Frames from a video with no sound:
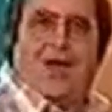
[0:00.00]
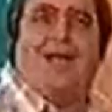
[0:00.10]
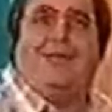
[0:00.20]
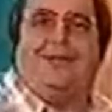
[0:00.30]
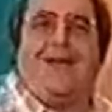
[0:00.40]

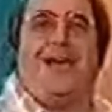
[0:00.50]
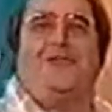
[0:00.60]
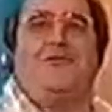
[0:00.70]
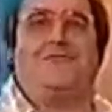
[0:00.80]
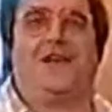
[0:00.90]
And
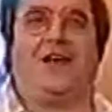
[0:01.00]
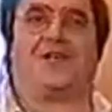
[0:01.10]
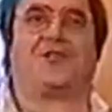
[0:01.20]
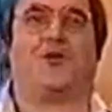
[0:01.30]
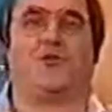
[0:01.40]
Anna in
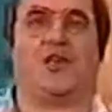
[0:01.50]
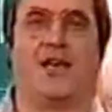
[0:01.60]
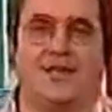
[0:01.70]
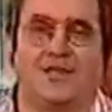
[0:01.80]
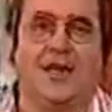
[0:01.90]
Felixstowe
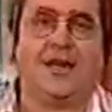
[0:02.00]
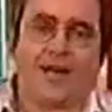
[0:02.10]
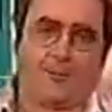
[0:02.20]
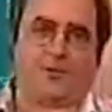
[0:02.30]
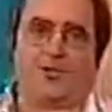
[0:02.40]
says,
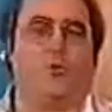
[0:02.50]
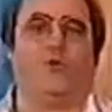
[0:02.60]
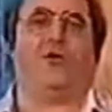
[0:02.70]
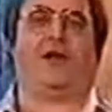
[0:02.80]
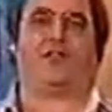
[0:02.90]
come on,
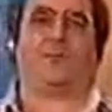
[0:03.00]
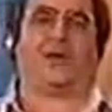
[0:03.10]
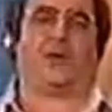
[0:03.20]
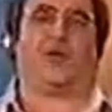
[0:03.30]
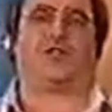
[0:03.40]
you're avoiding the
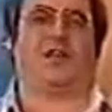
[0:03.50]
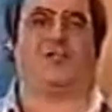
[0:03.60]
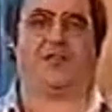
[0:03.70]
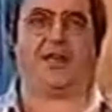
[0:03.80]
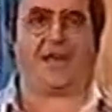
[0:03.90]
big question
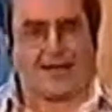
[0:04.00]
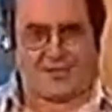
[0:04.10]
every day.